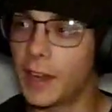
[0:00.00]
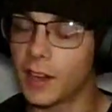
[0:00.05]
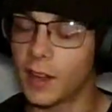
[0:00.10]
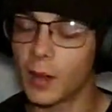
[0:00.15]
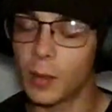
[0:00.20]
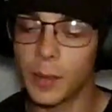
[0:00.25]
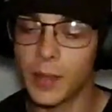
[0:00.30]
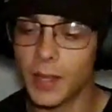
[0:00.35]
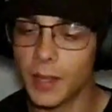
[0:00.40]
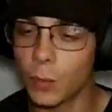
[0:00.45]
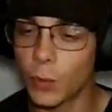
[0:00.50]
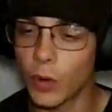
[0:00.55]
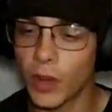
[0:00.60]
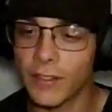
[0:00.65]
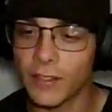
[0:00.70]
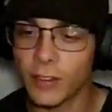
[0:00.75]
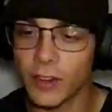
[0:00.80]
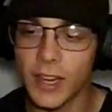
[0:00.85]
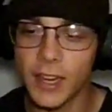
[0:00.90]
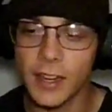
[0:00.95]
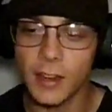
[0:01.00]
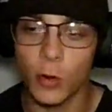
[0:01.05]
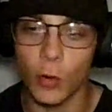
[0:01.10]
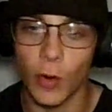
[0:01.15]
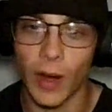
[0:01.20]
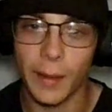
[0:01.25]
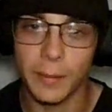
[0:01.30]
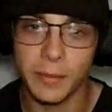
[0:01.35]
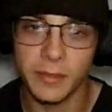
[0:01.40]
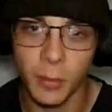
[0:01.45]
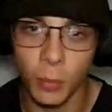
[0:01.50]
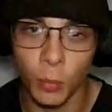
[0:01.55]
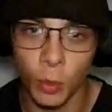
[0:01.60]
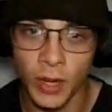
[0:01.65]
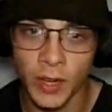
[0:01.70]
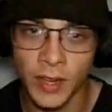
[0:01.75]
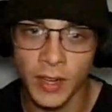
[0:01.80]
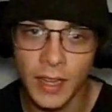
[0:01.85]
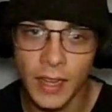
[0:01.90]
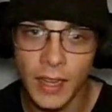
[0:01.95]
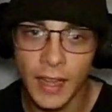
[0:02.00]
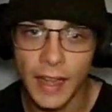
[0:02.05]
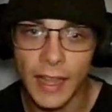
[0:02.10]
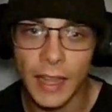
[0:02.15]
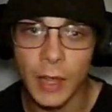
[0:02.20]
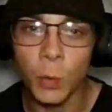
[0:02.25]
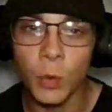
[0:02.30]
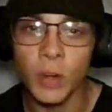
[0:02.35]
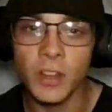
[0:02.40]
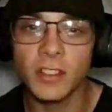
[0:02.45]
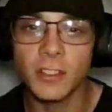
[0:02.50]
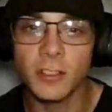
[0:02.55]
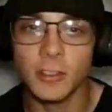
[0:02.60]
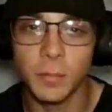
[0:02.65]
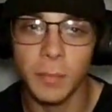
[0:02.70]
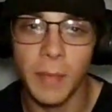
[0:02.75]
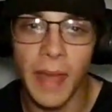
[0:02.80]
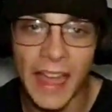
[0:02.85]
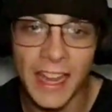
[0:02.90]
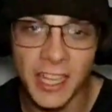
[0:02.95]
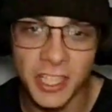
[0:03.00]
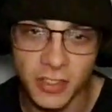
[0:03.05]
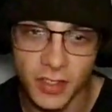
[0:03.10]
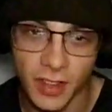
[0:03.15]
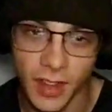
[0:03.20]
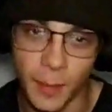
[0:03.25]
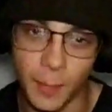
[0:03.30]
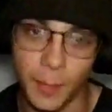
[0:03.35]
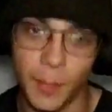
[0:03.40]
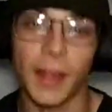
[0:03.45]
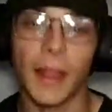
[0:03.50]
Khabib, whenever he'd grab someone, he would smash them.